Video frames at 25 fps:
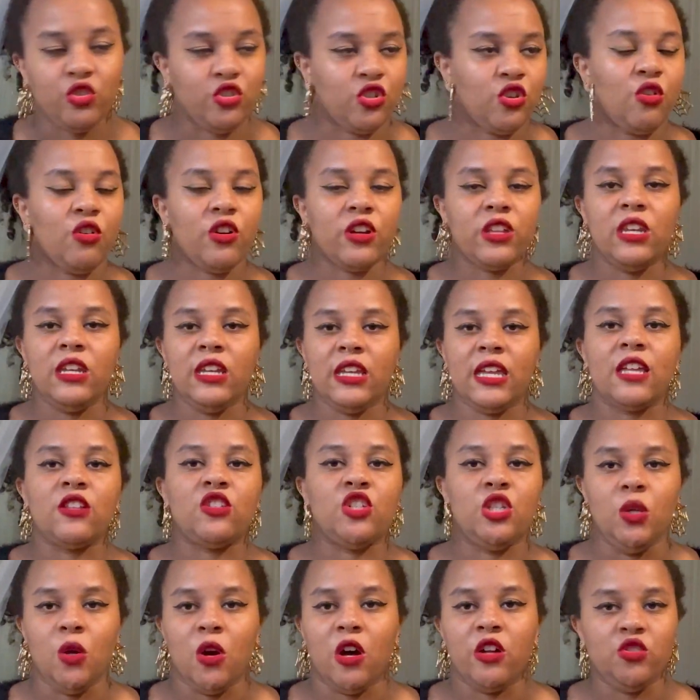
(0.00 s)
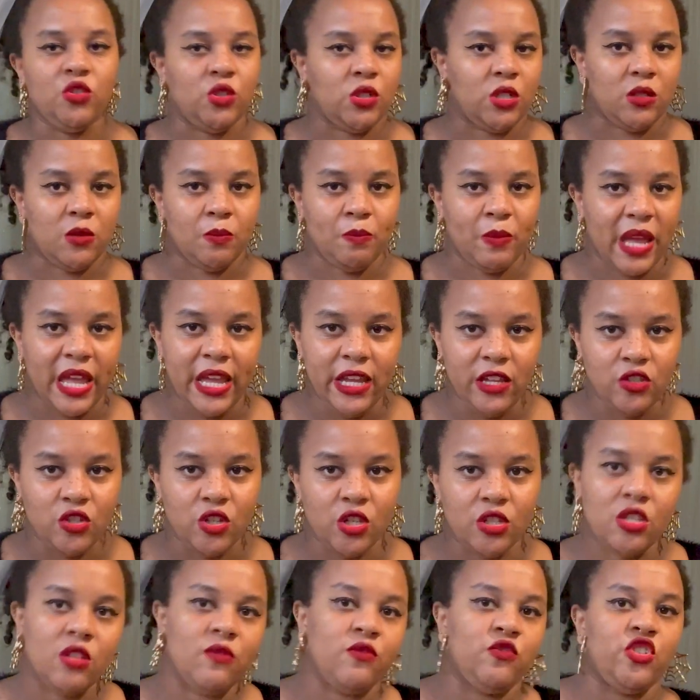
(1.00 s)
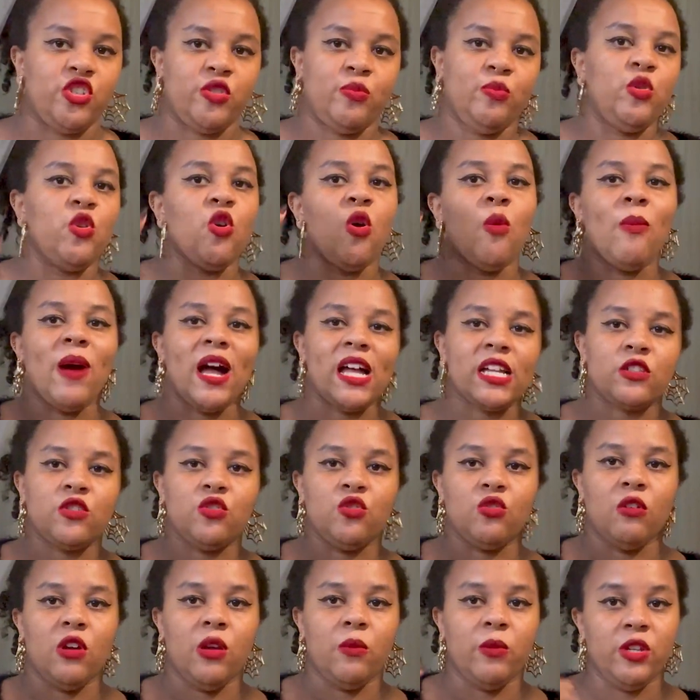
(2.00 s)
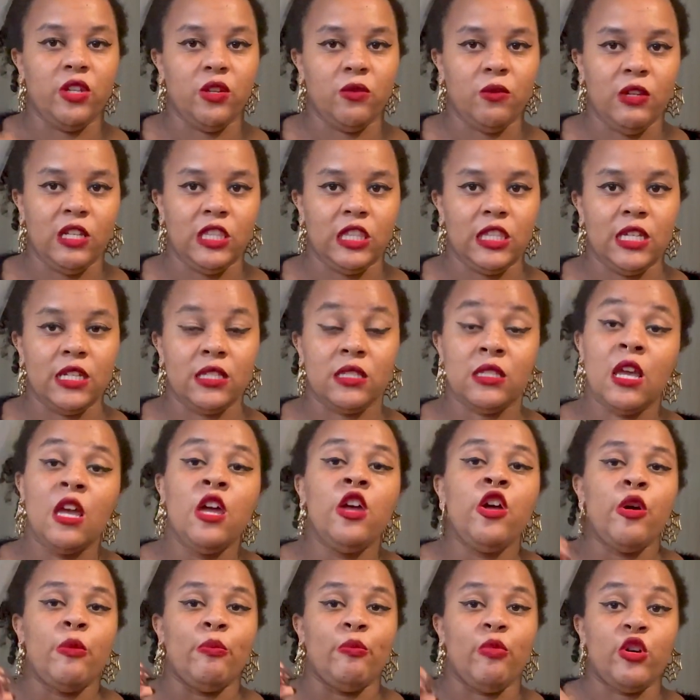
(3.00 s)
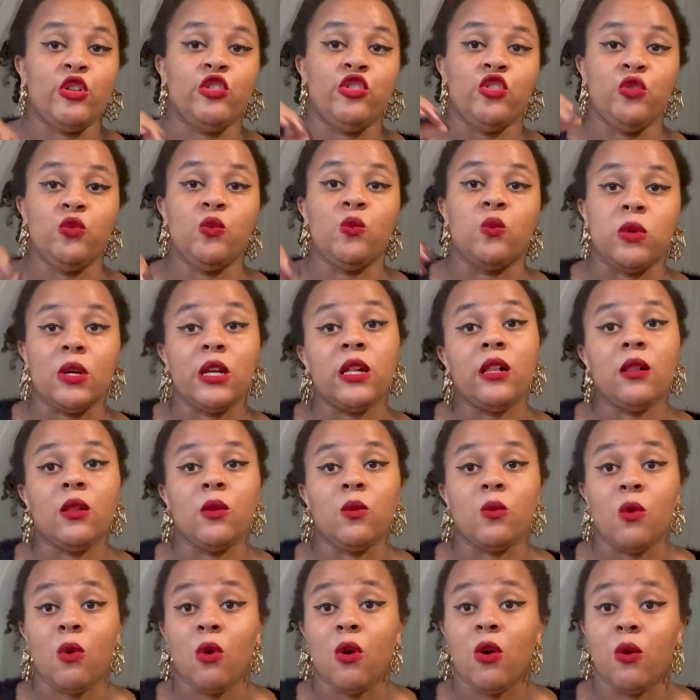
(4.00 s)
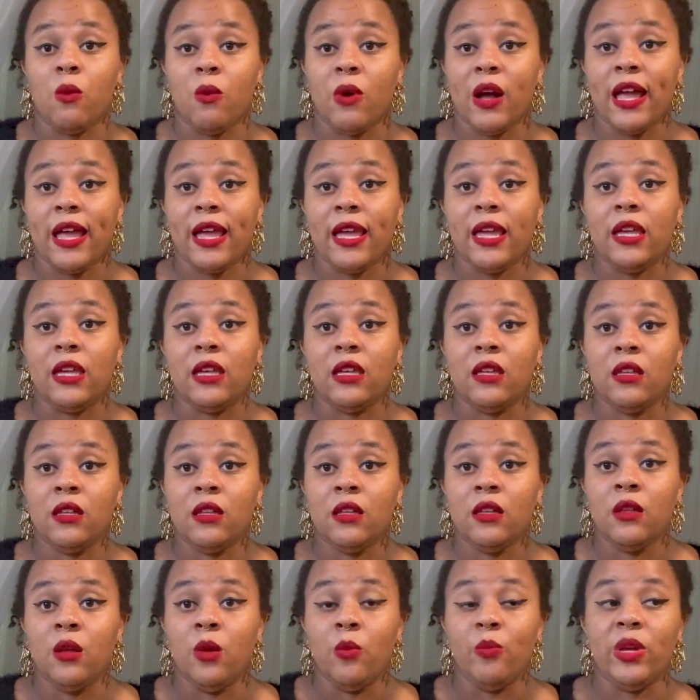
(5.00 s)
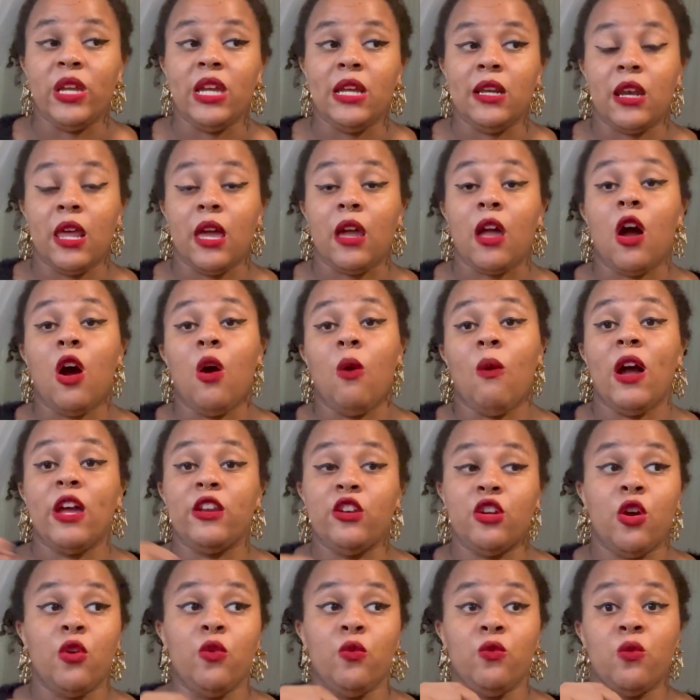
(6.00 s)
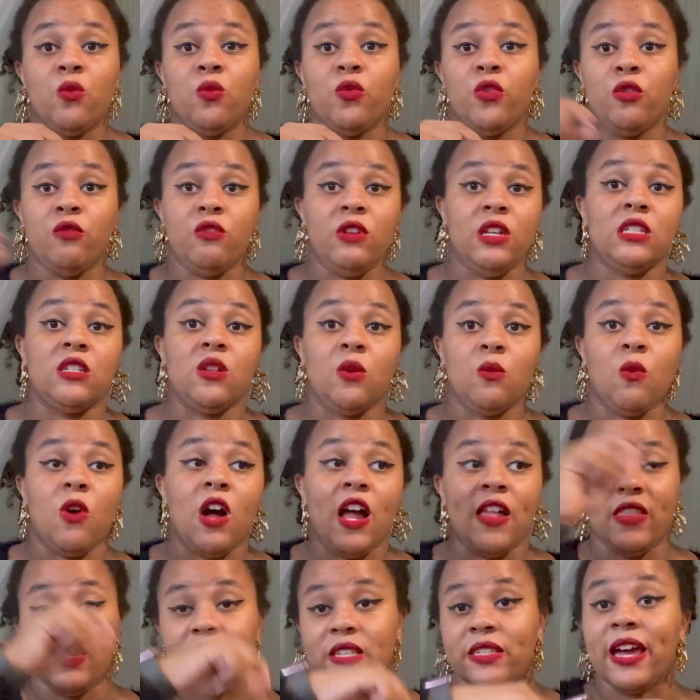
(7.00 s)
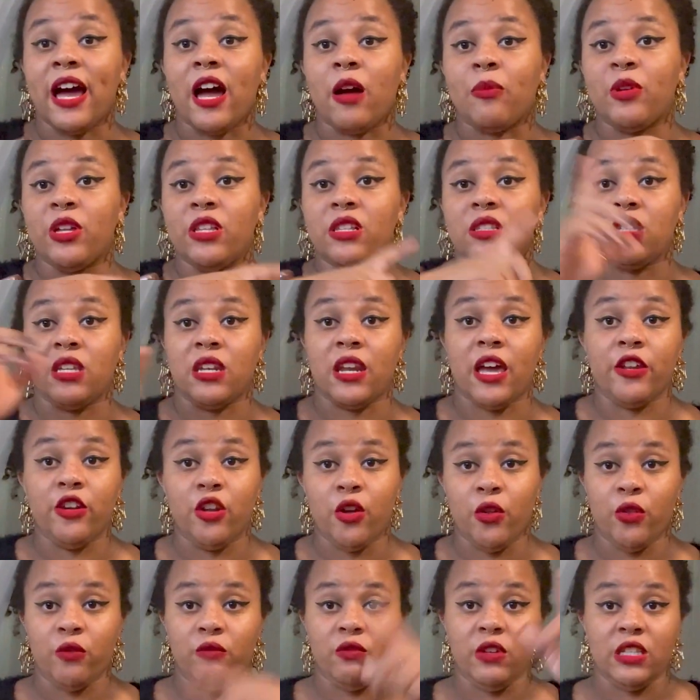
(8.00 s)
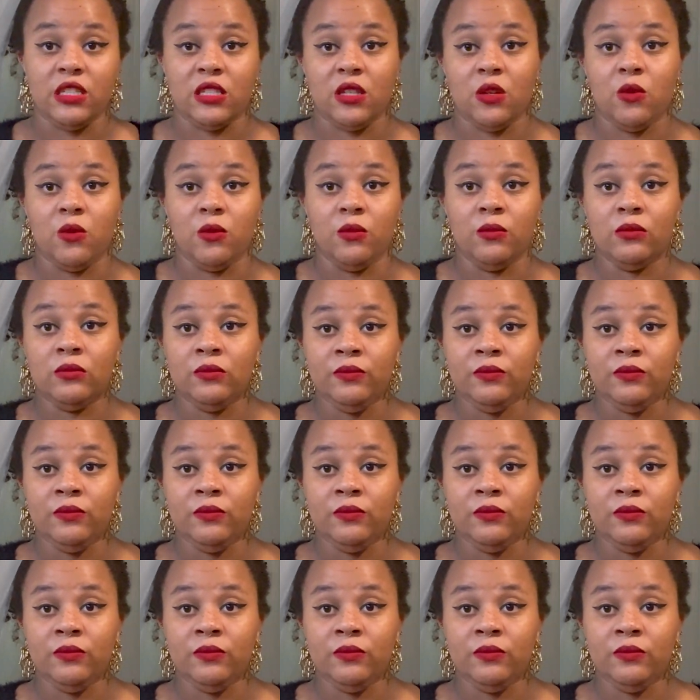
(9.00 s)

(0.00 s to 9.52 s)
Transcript: You're not going to get 200 pages of just pure backstory when you read this, but you will walk away being like, oh, I know the reason why this happens, and I know the reason